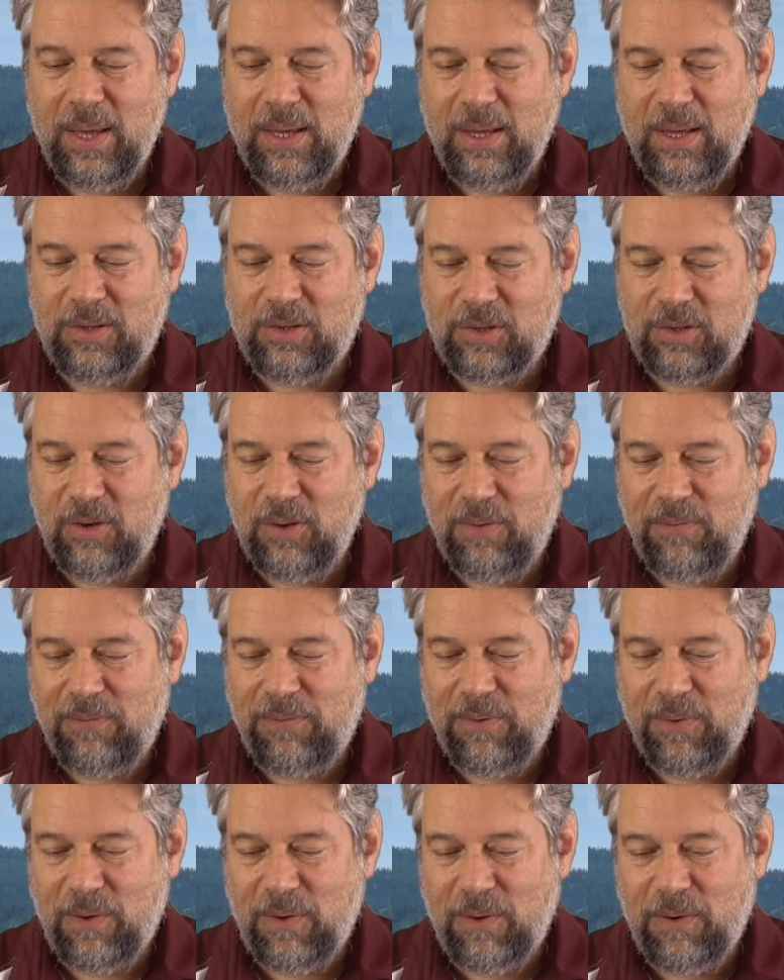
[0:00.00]
It's good
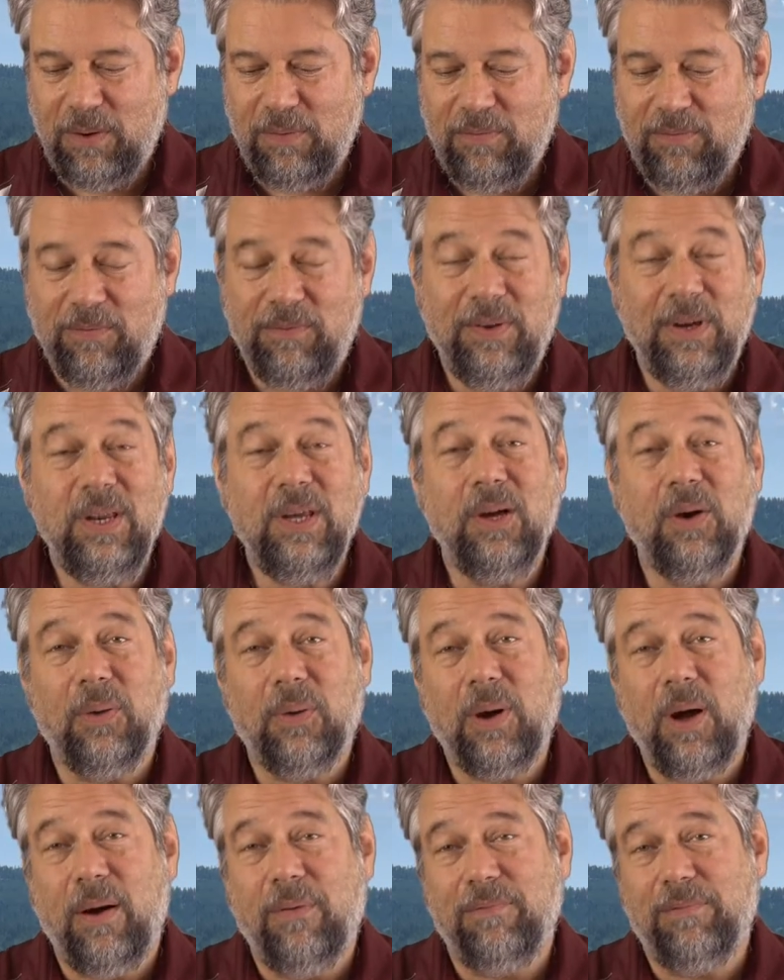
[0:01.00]
for video
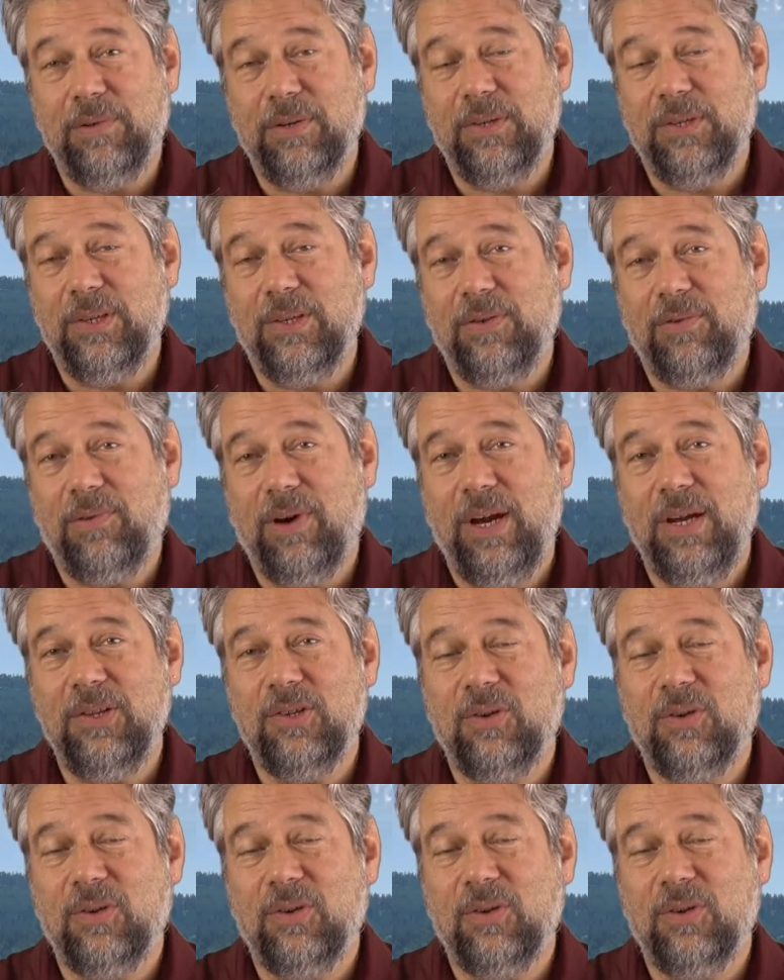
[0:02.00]
conferences, right?